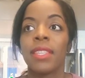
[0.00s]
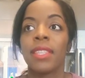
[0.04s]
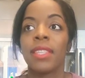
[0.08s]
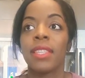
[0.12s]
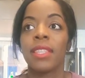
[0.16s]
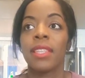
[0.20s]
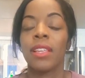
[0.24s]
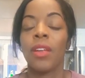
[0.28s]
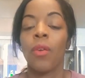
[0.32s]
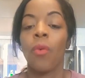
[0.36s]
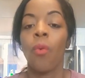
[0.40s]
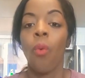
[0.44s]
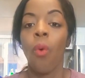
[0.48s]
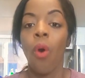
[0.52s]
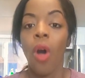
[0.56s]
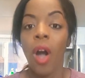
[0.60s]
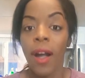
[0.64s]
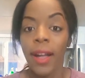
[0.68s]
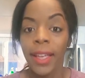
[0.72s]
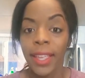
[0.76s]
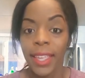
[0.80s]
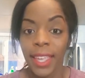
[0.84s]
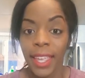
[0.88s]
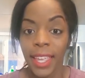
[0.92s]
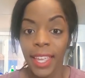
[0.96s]

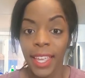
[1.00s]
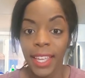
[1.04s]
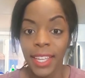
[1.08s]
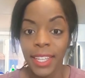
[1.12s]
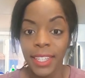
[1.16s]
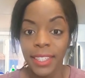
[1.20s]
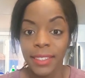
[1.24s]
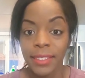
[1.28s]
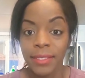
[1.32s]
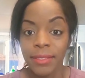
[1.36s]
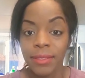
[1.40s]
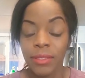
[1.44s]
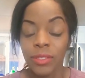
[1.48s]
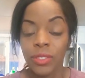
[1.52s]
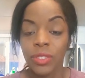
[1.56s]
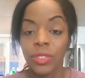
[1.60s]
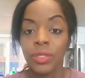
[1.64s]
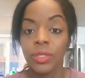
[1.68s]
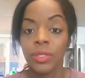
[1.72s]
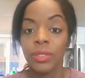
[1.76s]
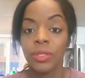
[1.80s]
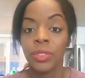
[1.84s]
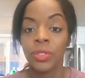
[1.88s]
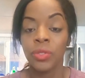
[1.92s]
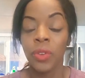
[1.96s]
walking,
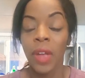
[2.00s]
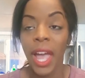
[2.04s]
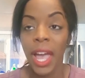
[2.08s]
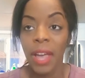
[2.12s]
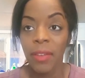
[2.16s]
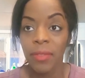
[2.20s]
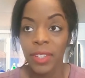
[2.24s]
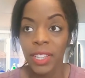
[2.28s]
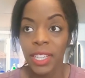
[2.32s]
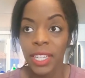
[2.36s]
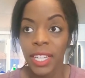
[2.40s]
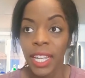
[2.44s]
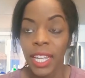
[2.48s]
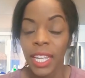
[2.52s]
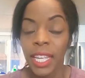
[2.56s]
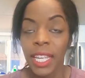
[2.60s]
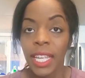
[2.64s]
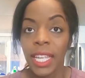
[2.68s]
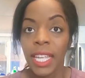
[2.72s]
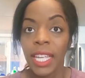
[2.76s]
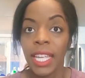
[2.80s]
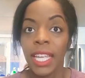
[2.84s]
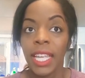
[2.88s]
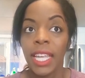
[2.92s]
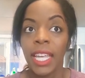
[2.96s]
traveling,
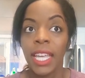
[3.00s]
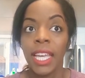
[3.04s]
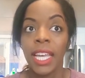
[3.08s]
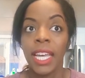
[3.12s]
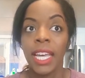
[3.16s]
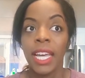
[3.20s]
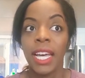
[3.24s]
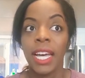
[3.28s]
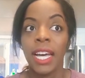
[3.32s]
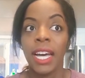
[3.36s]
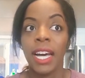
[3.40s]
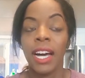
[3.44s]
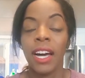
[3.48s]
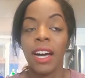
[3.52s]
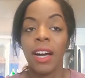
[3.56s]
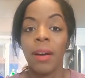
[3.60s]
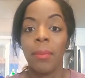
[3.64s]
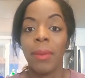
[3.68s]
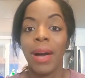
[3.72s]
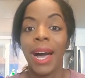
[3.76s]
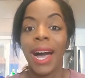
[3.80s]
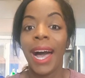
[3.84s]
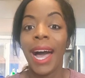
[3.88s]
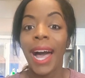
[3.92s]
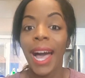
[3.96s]

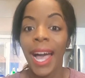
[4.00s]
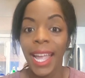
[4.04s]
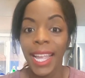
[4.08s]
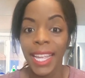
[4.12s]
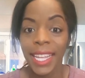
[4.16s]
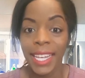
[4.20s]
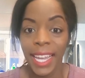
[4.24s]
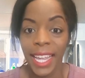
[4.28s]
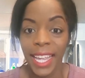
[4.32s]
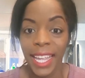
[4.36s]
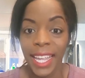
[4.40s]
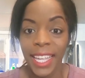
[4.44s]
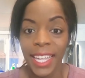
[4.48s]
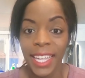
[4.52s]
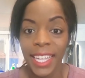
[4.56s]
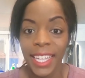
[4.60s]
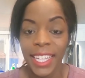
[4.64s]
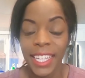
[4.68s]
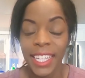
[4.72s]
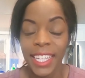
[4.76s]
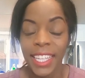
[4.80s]
hiding,